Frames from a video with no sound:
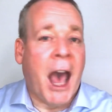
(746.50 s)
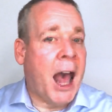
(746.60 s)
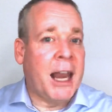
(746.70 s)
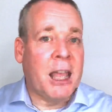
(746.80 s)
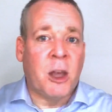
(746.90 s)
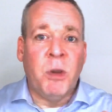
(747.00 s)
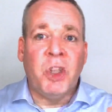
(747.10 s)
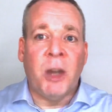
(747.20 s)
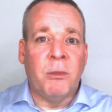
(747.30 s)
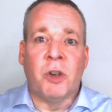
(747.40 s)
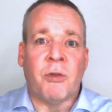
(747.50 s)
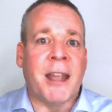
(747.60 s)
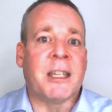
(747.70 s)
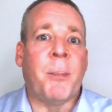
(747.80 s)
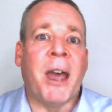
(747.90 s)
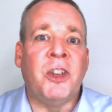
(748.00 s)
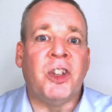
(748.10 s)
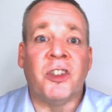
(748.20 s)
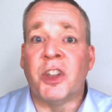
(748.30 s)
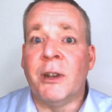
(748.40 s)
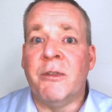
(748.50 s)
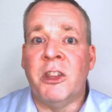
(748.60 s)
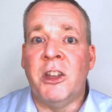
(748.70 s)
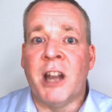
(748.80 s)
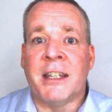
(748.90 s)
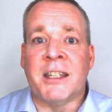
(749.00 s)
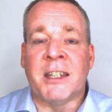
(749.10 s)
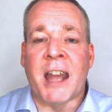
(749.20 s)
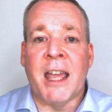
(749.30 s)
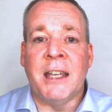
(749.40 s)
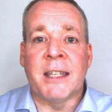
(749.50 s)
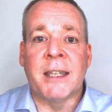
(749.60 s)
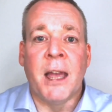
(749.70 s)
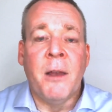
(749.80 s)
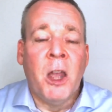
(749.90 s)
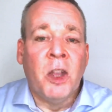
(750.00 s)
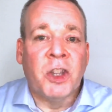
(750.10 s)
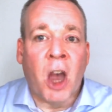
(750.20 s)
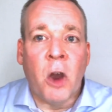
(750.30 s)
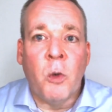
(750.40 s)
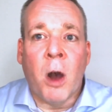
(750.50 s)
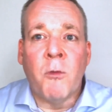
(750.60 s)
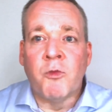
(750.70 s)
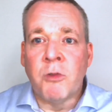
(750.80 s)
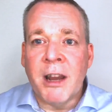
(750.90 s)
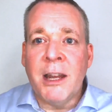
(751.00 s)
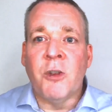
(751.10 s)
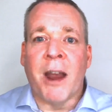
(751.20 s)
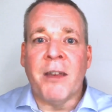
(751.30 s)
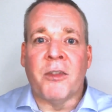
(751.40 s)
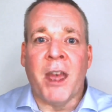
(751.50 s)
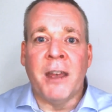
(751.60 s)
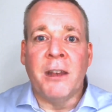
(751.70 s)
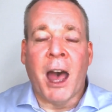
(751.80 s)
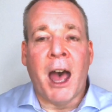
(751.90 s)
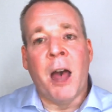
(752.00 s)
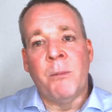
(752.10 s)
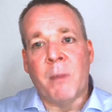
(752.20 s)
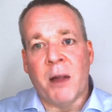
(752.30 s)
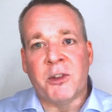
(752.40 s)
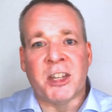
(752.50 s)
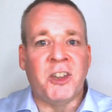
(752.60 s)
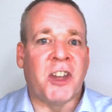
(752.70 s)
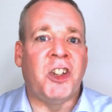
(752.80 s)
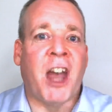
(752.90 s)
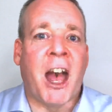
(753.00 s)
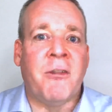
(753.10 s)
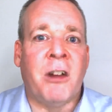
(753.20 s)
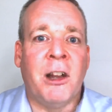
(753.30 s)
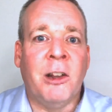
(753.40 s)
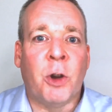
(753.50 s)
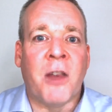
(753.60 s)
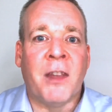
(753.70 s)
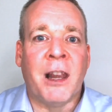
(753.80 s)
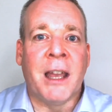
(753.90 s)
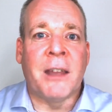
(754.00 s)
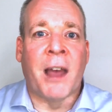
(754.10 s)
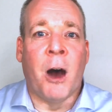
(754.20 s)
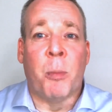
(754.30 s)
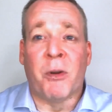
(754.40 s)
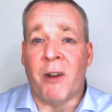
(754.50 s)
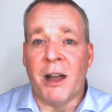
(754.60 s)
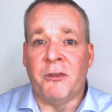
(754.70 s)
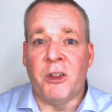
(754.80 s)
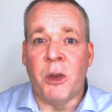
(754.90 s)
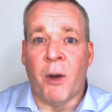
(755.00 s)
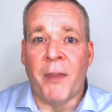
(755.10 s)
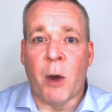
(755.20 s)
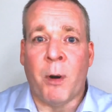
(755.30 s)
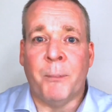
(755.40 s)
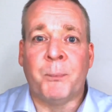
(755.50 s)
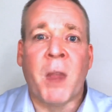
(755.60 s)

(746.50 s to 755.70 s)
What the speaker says: and it can be shipped direct to patients who live in the United States. So really great thing. Suggest you have a look at the link that I'll provide for you on that one.